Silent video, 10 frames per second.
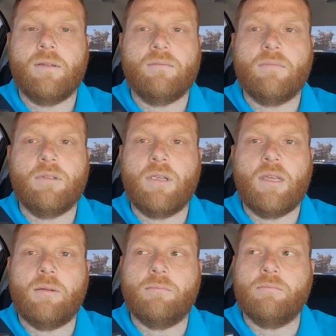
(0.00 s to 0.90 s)
you
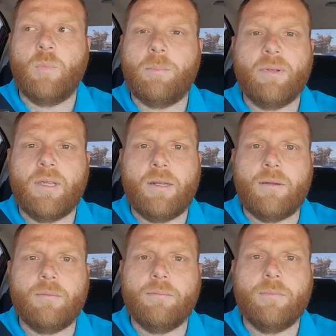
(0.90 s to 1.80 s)
can't replicate it
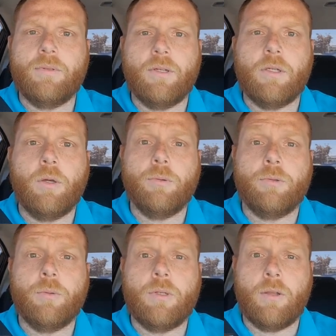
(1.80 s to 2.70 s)
until you go
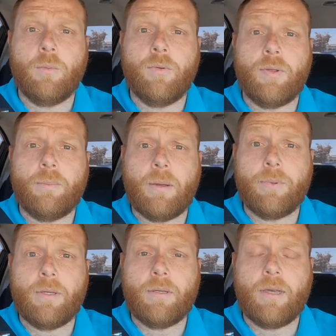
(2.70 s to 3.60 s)
to another one that
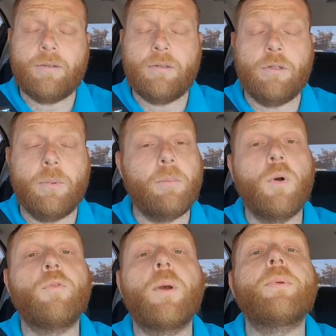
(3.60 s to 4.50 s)
has a little bit more
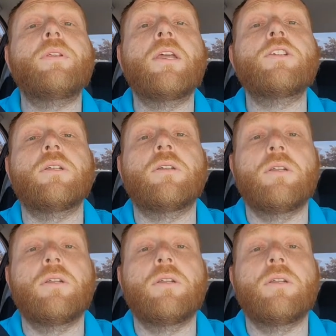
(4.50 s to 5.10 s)
of a reputation,